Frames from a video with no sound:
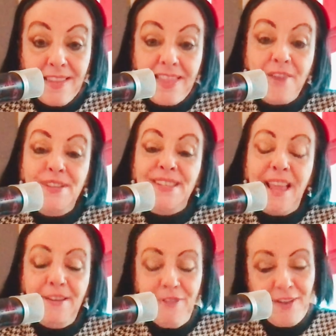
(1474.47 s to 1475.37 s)
There is
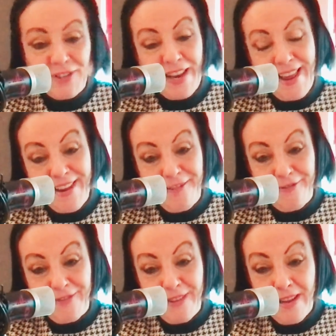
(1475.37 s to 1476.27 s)
life after
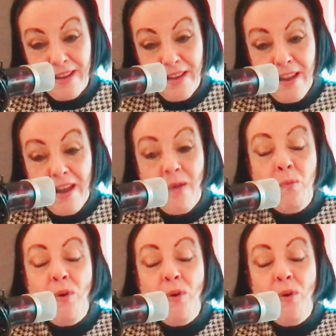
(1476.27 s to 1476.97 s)
life. And